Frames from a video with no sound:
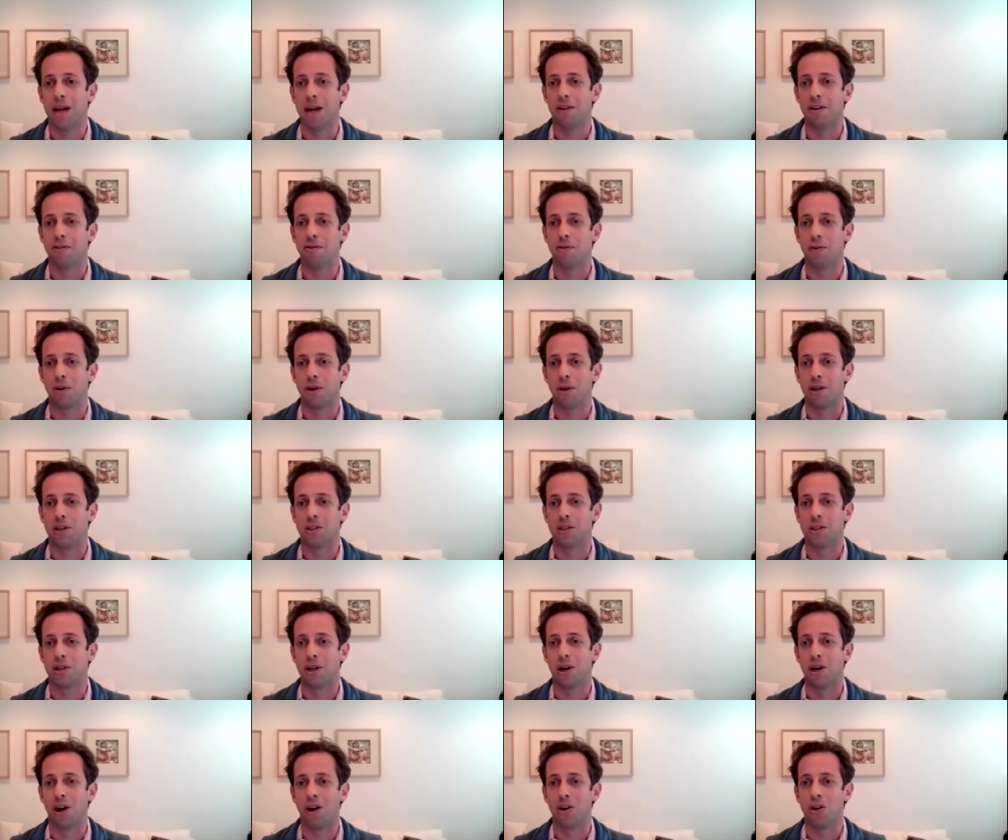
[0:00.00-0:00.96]
The
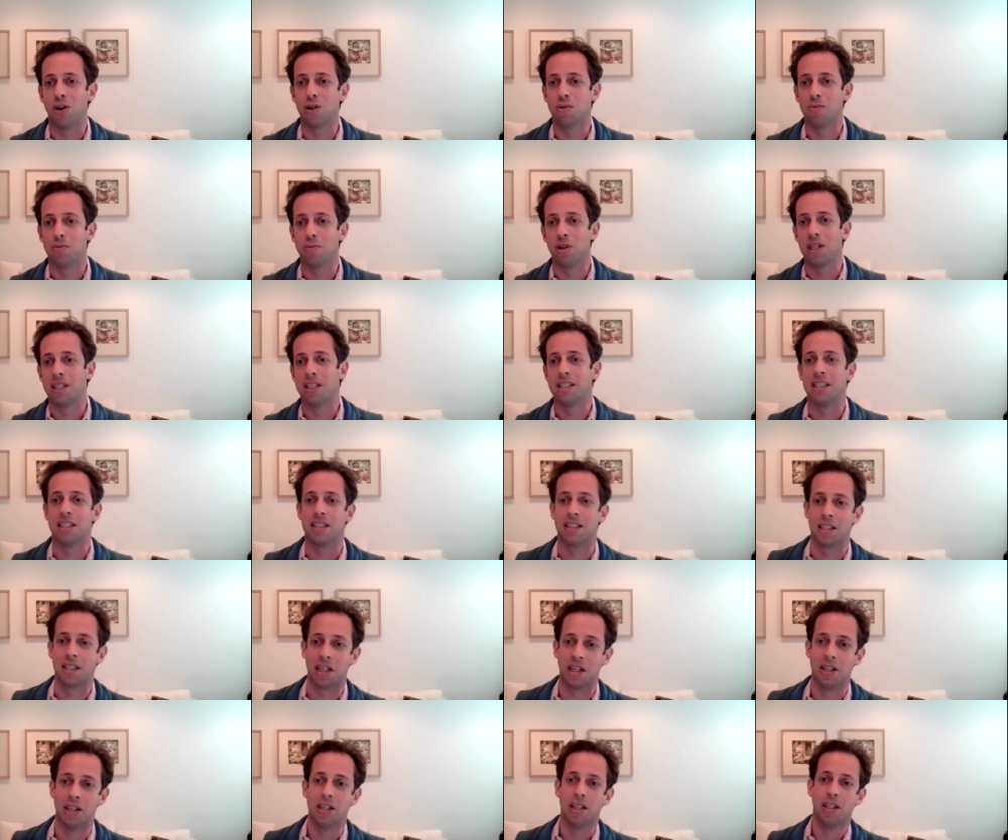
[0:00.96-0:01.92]
metaphors are numerous.
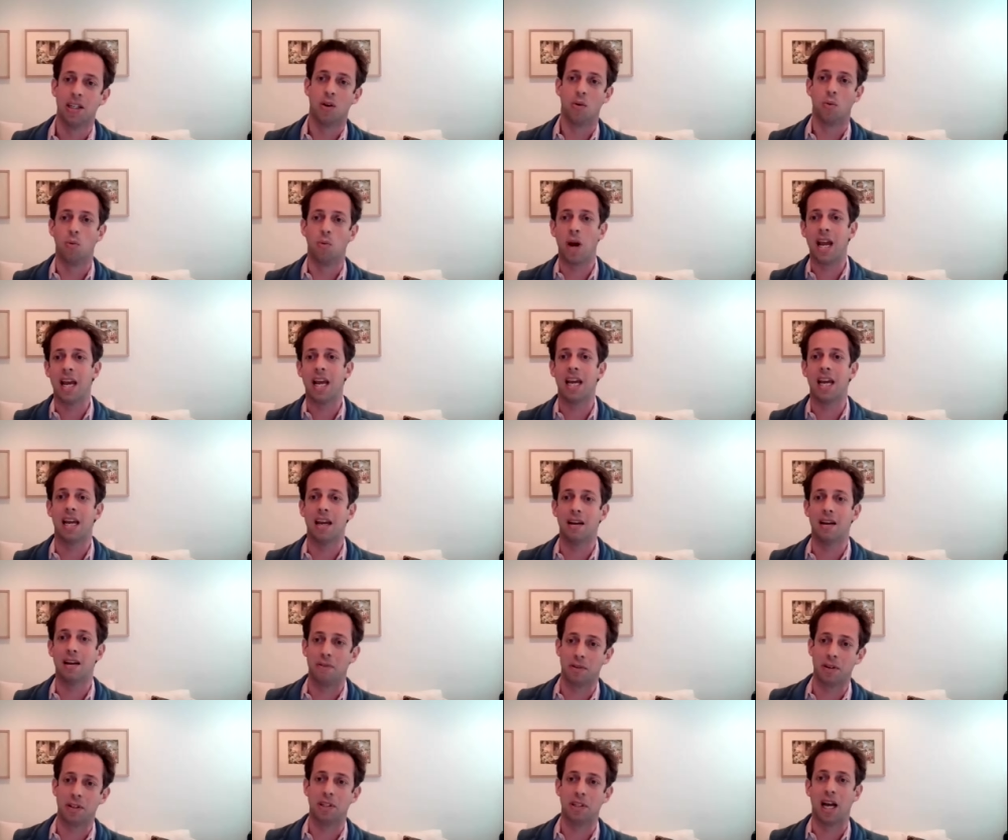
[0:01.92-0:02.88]
Is it a
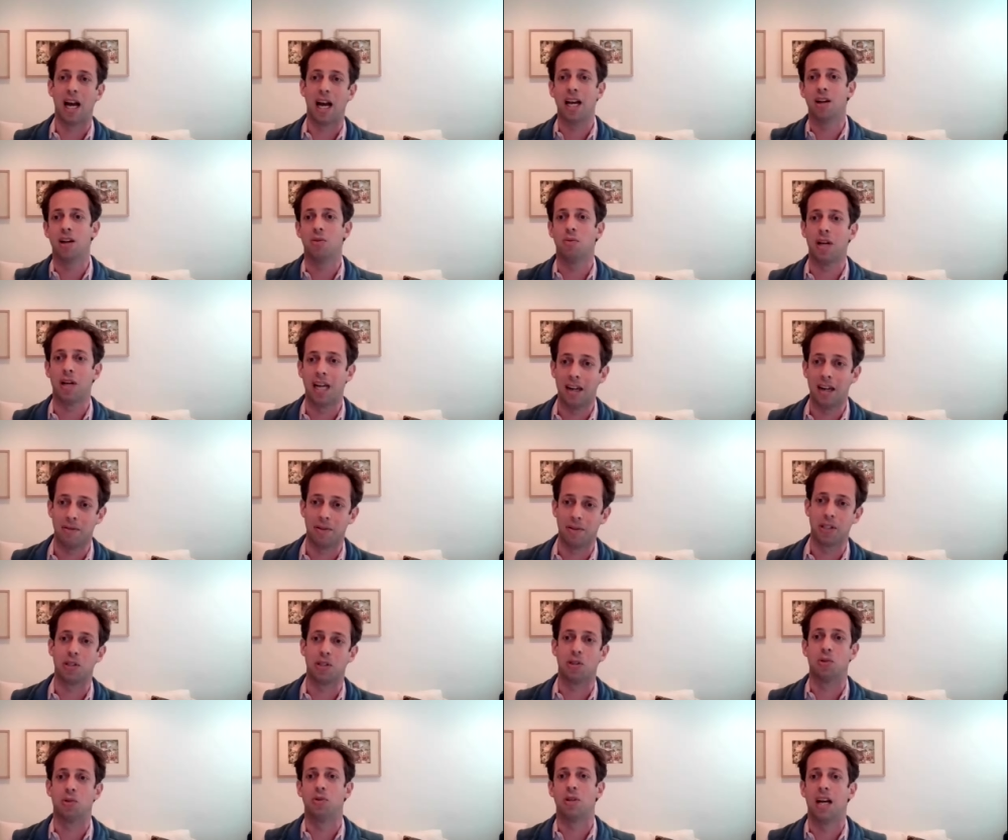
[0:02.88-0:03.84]
wave, a tidal wave, a
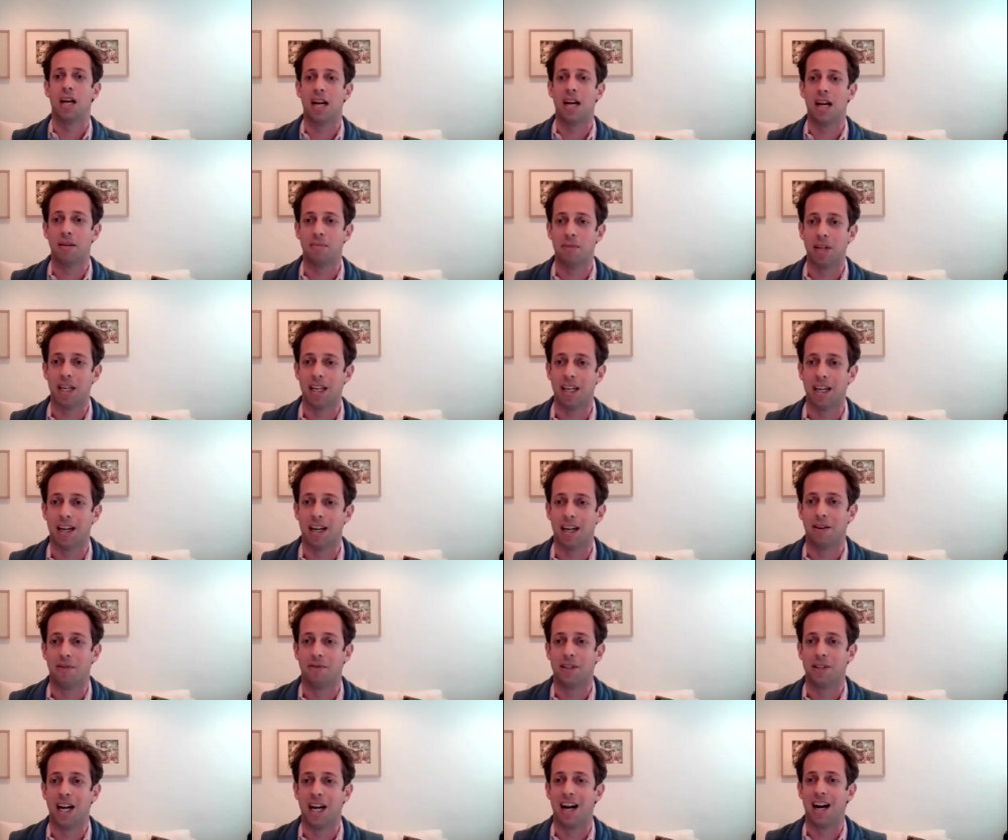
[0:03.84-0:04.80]
tsunami
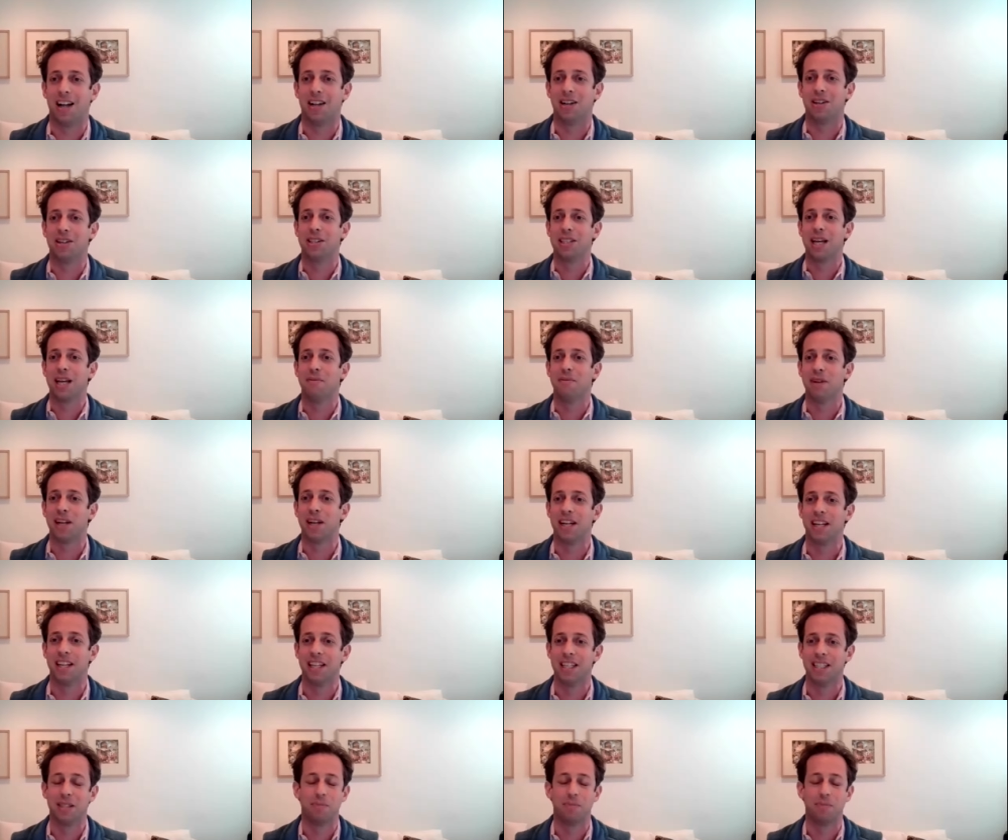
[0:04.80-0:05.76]
of dollars coming
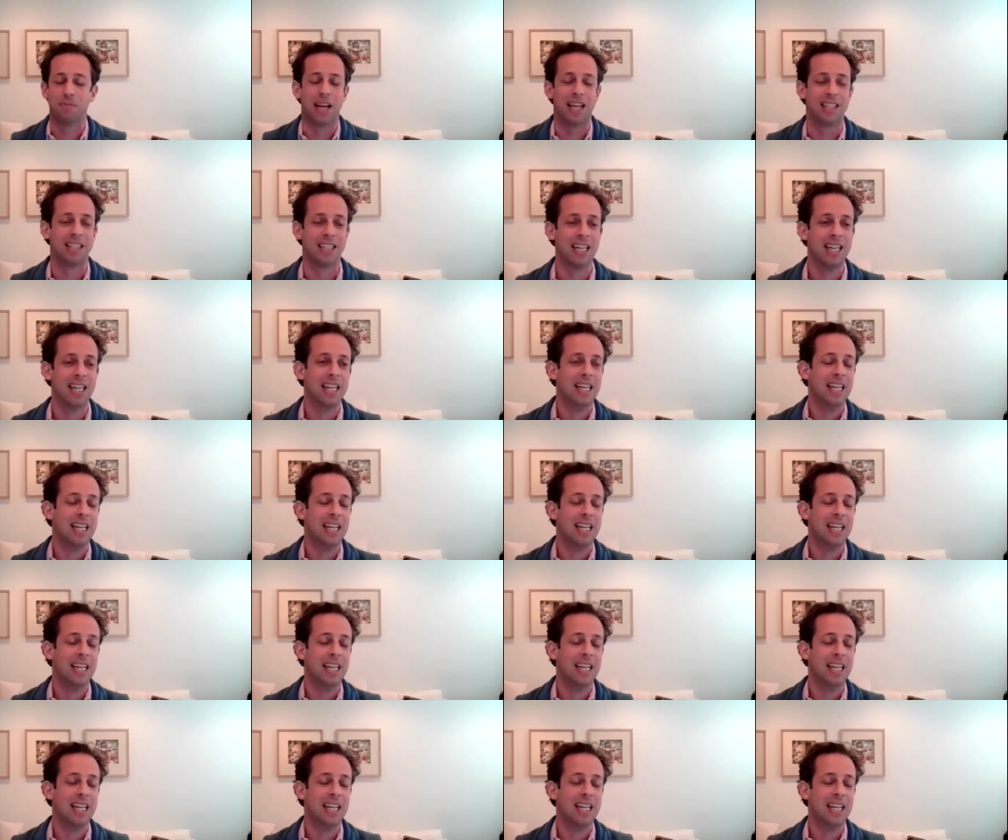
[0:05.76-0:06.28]
into this space?